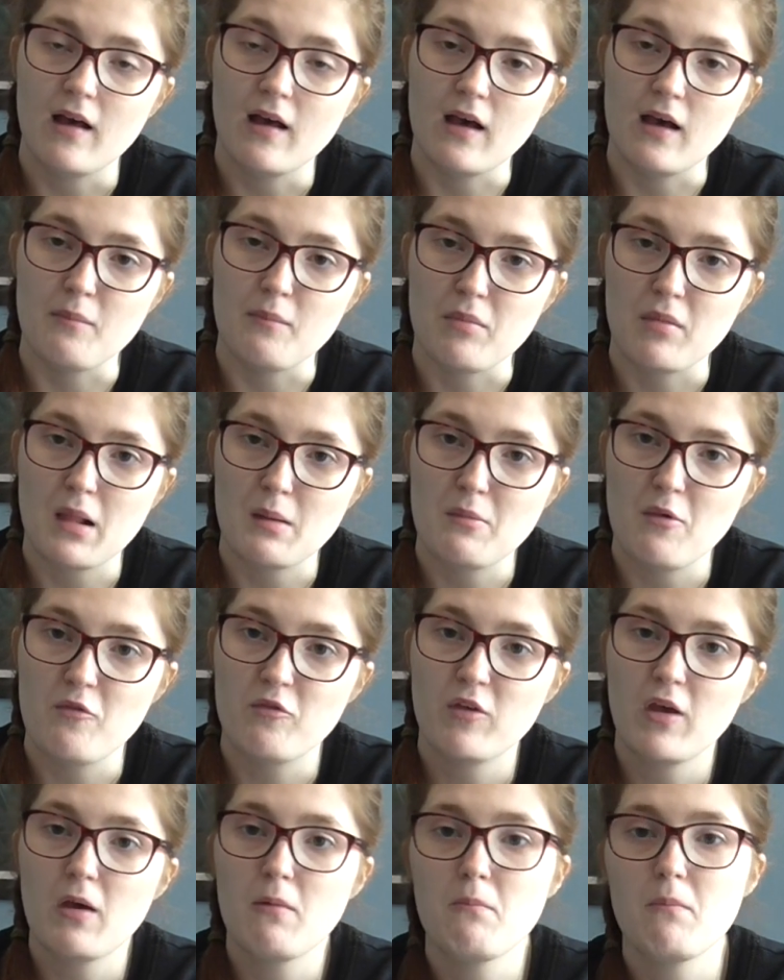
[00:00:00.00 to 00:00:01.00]
um, some
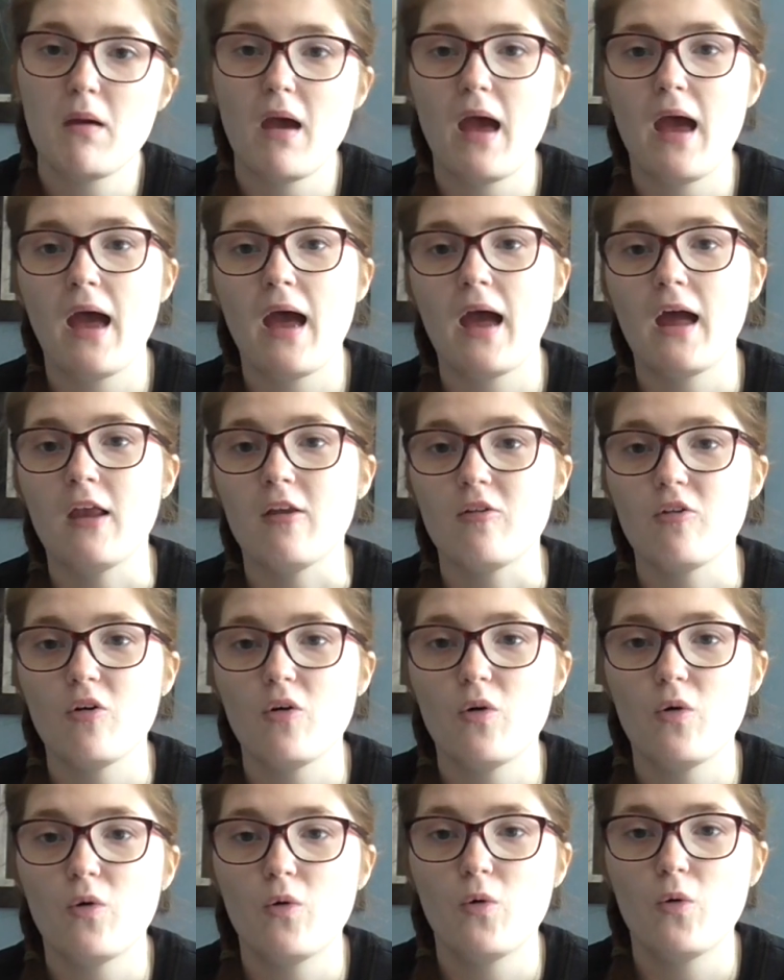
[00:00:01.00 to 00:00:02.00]
of them and
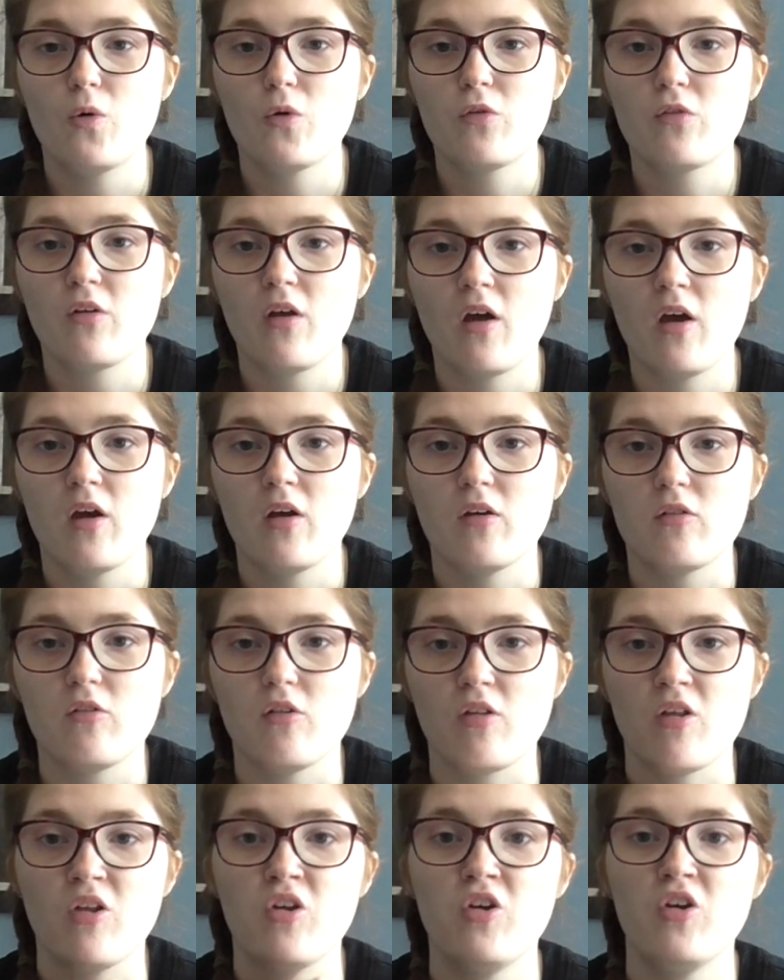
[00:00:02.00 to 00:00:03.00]
also
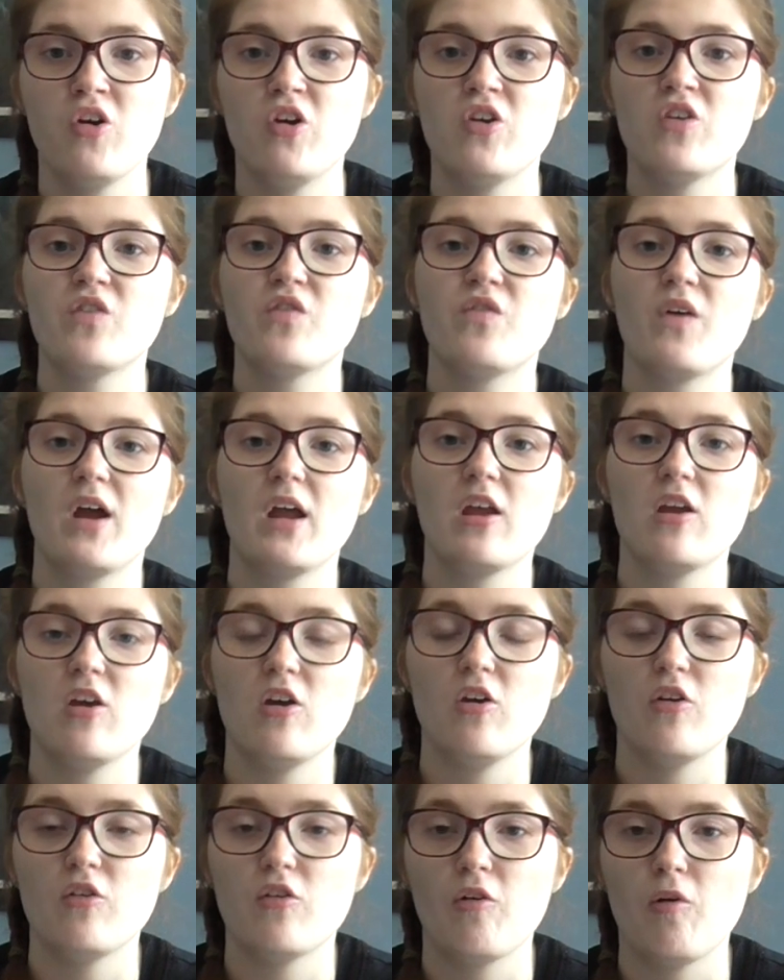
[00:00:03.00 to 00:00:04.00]
just a huge
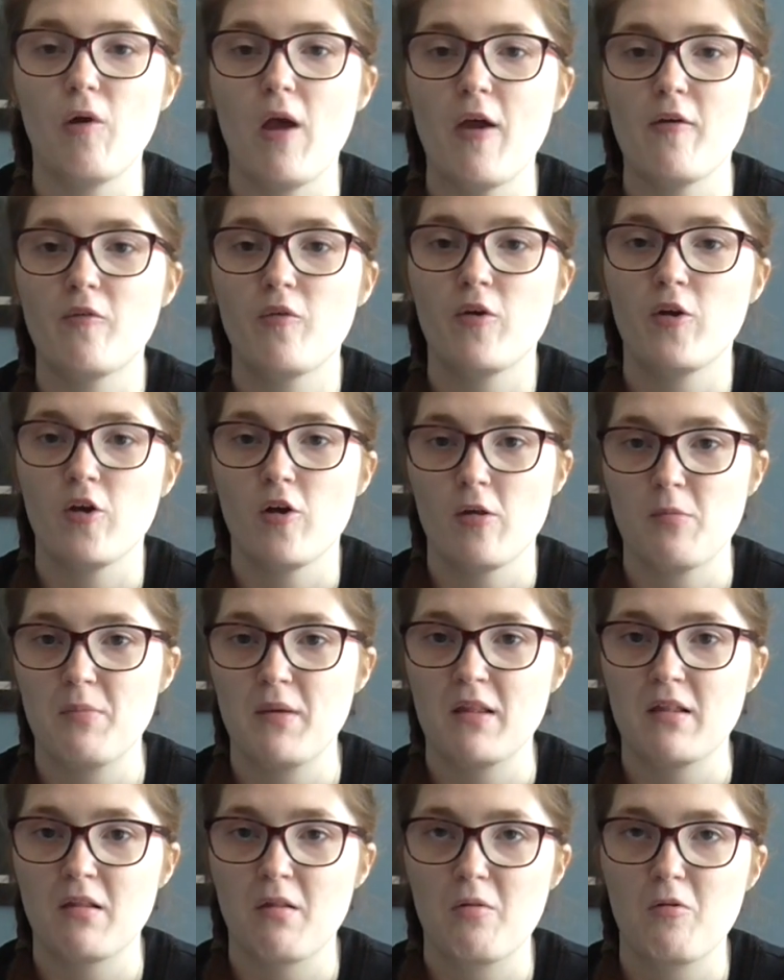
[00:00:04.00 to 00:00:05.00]
thank you to everyone who has
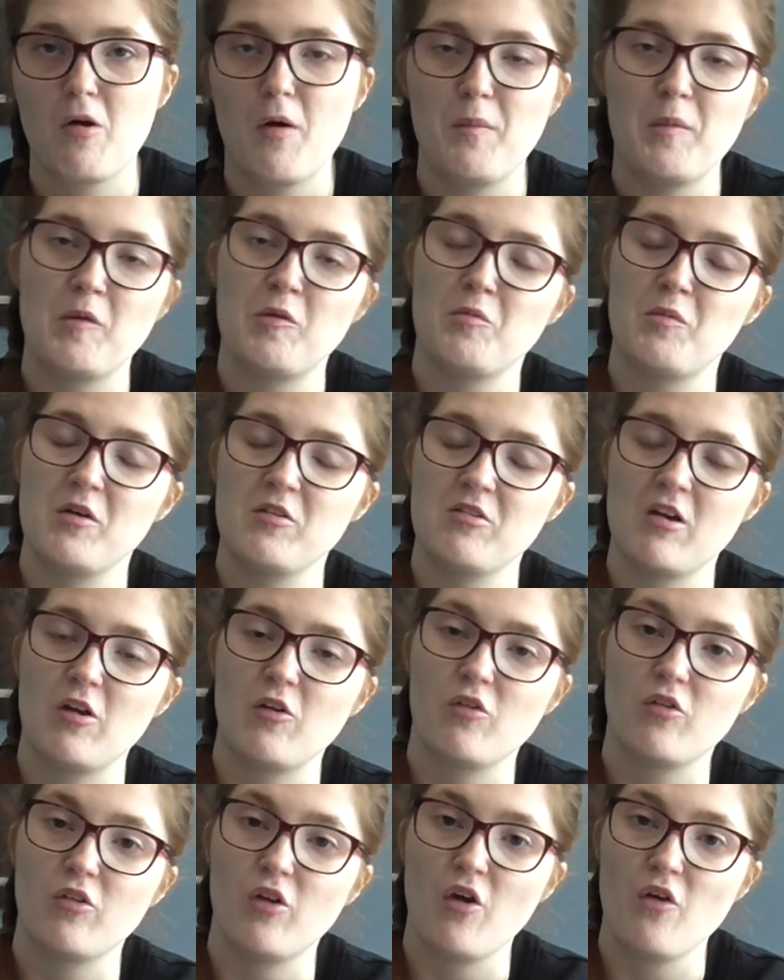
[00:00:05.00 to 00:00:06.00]
been subscribing to my
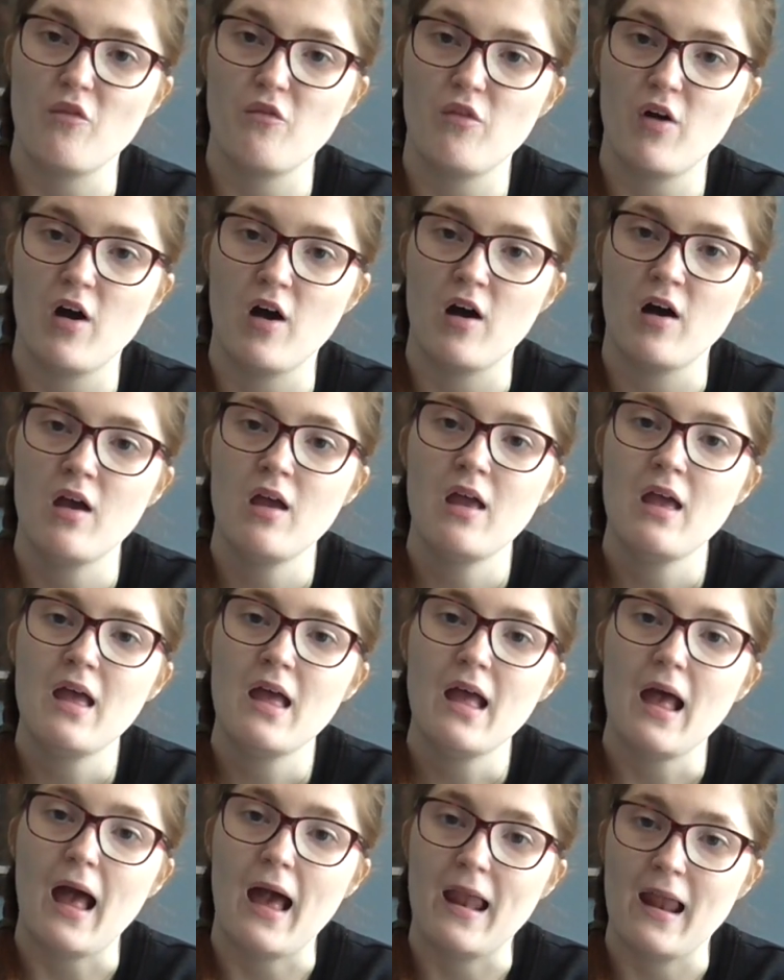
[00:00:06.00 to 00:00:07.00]
channel so far
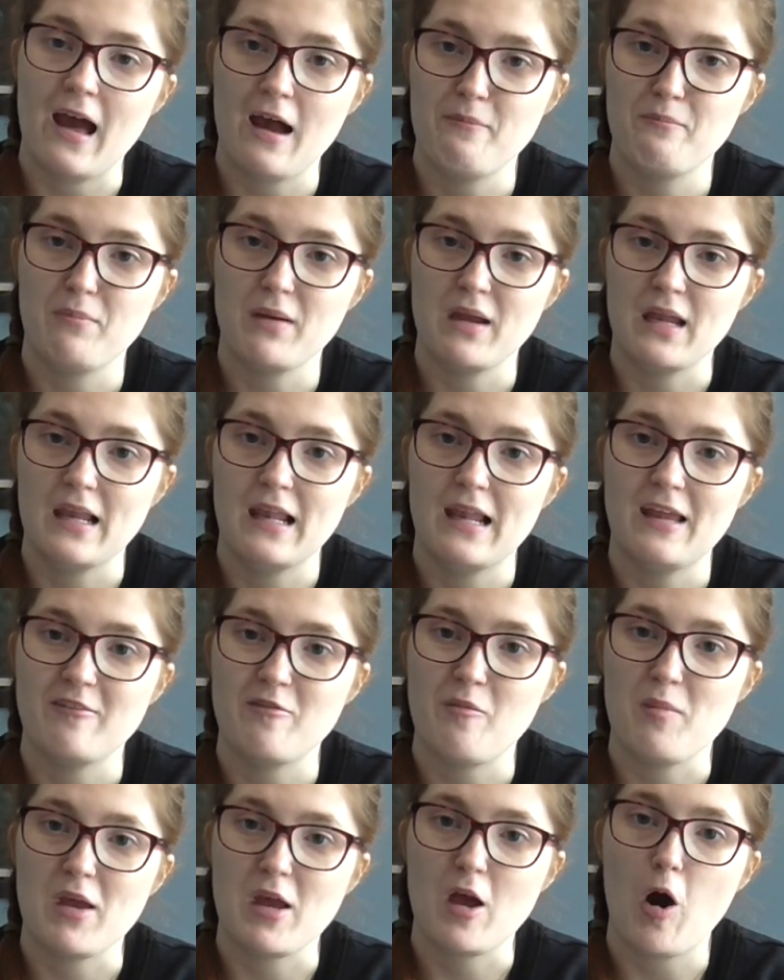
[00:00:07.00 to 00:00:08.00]
and have been
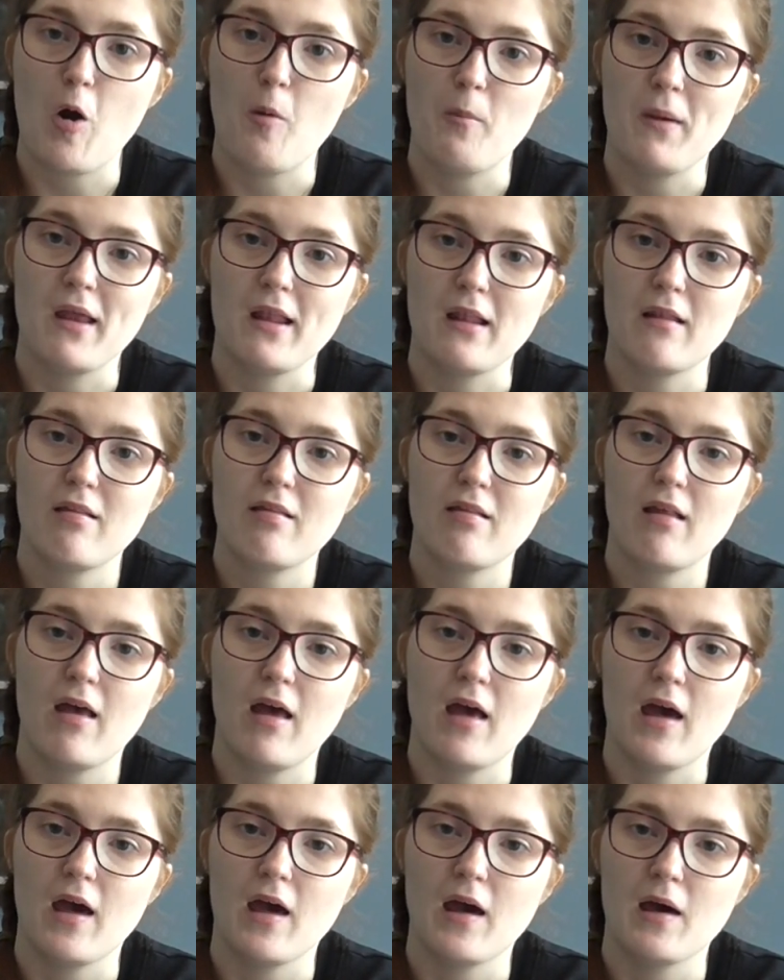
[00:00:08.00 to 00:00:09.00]
leaving me comments
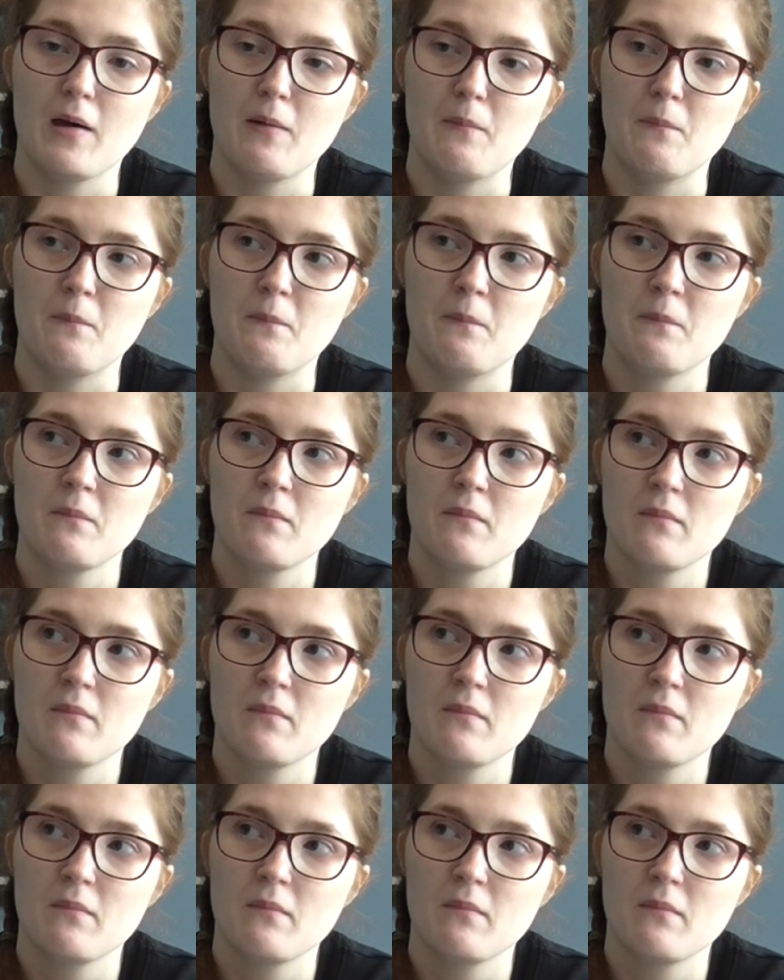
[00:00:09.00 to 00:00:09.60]
um,